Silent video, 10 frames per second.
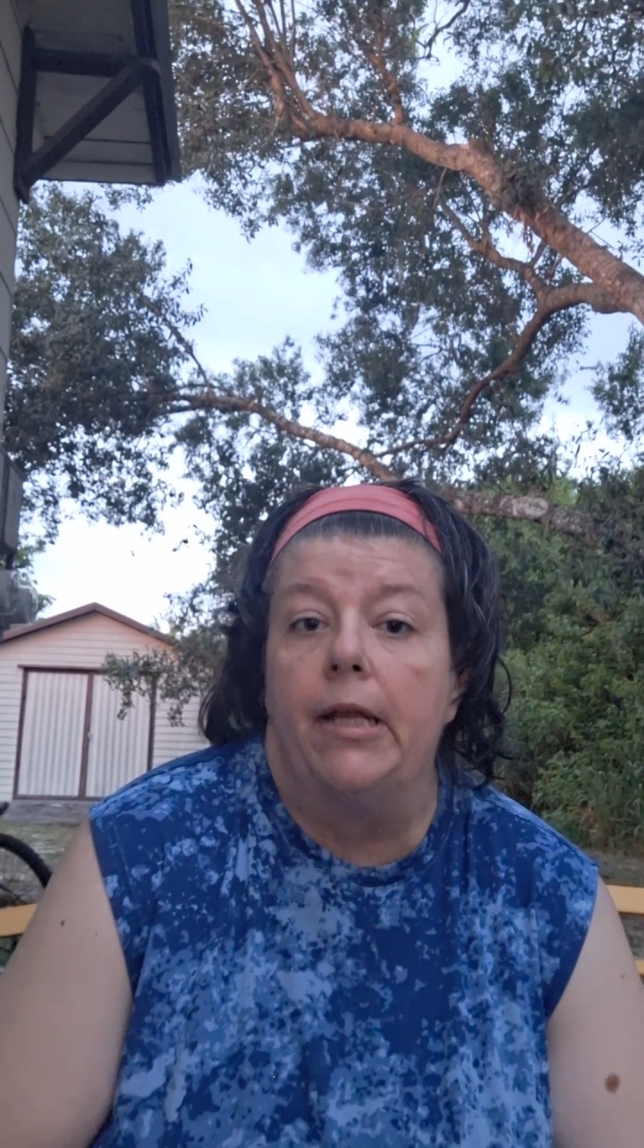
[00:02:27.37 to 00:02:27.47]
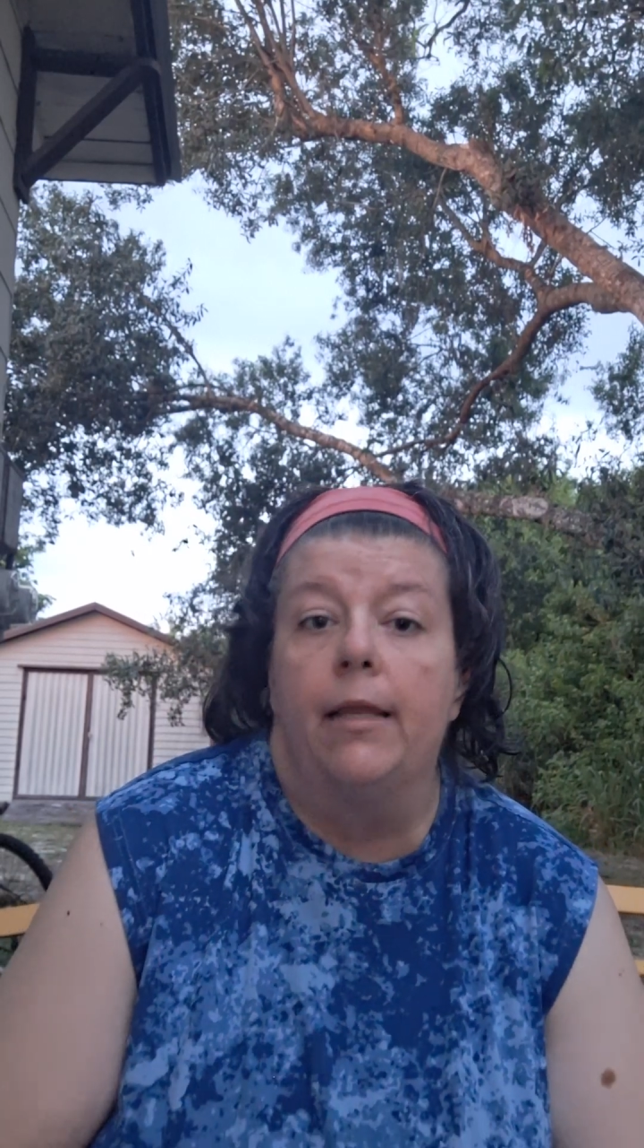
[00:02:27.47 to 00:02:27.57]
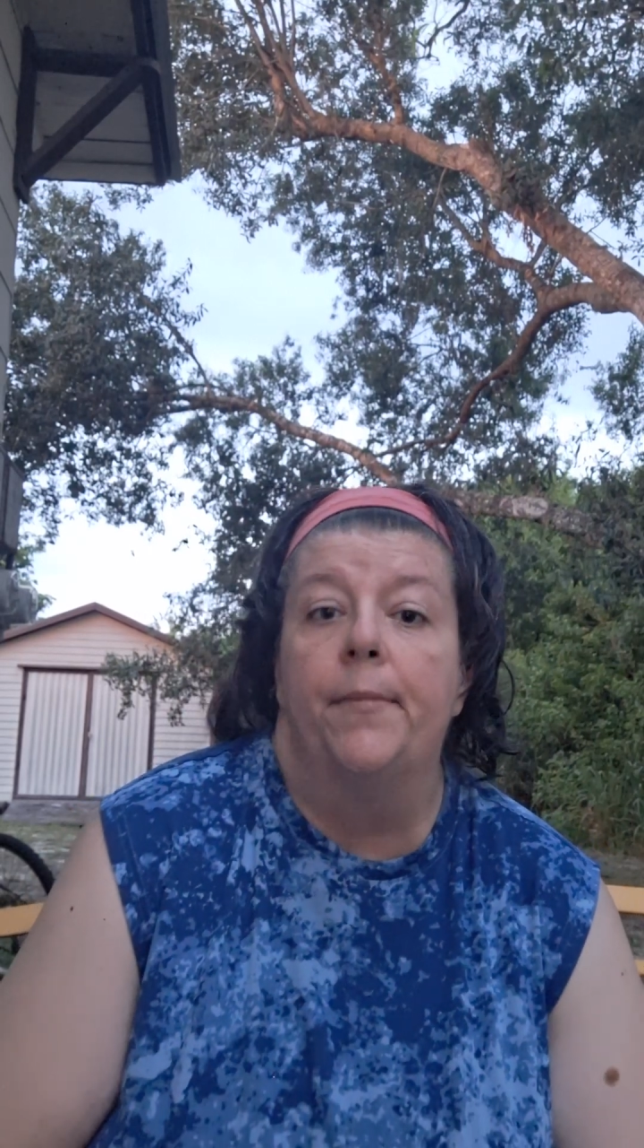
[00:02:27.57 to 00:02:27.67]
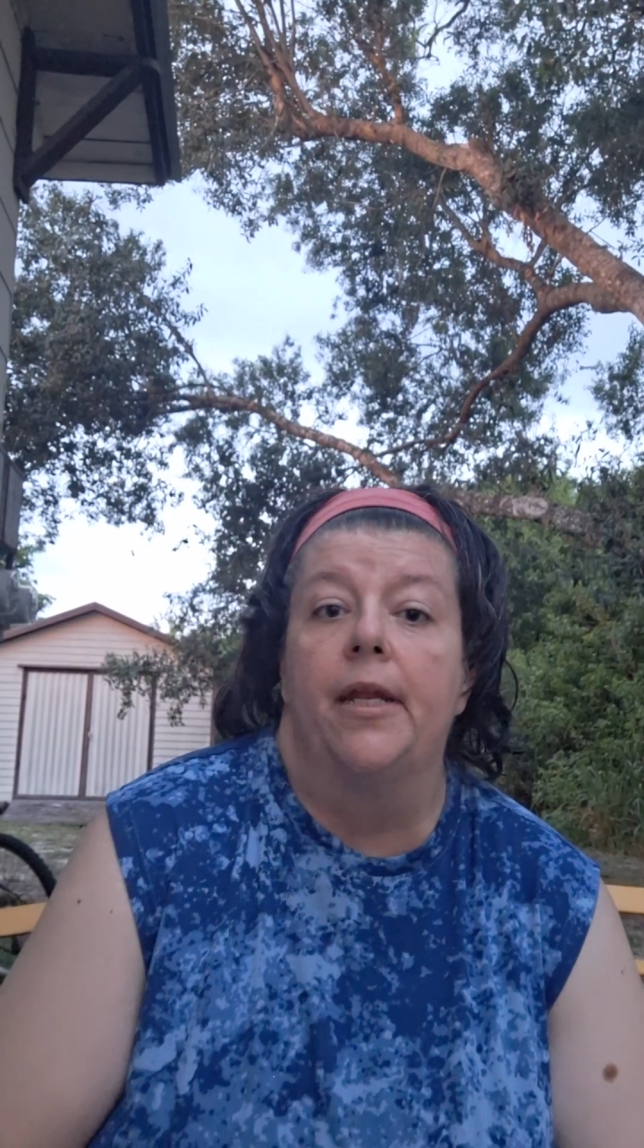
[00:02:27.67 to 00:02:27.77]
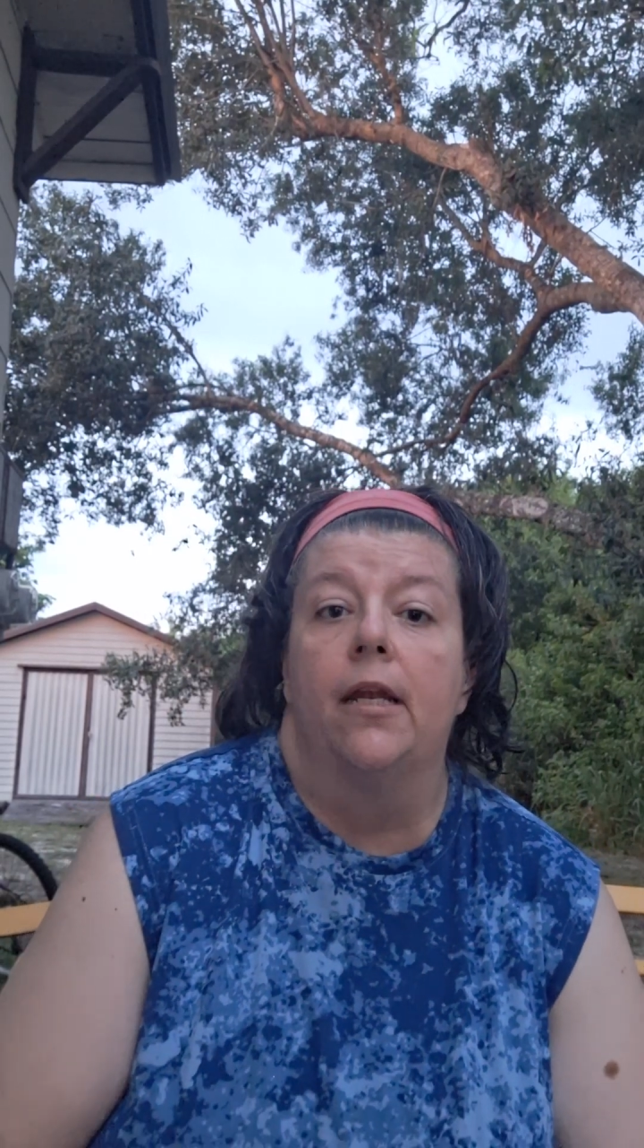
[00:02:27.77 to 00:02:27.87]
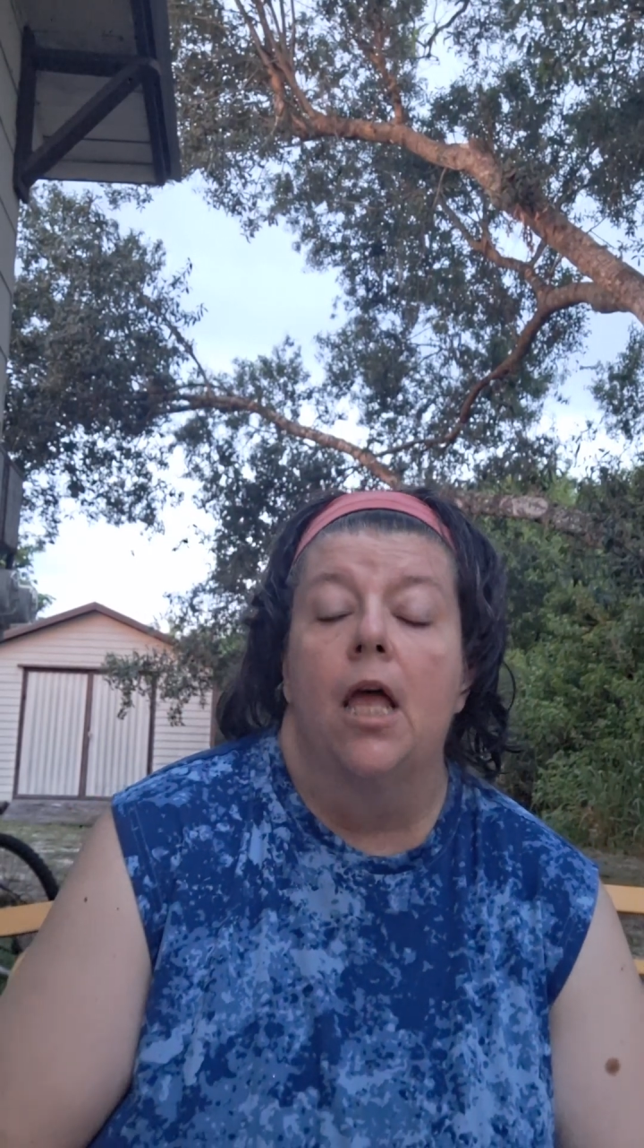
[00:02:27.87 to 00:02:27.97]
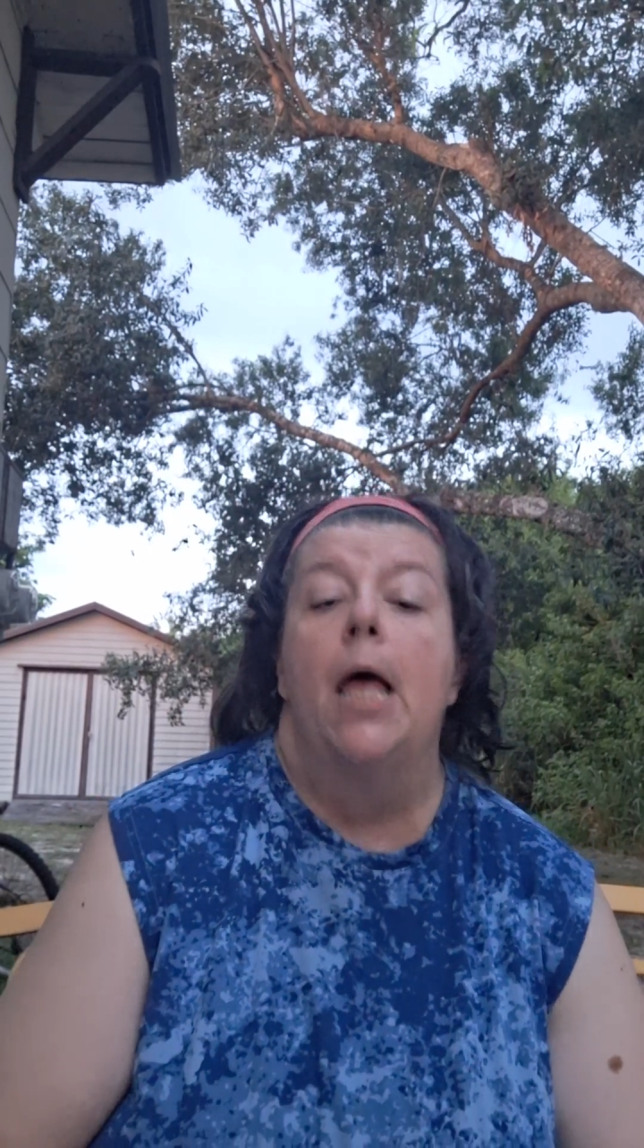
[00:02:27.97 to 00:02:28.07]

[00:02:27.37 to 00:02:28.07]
limited.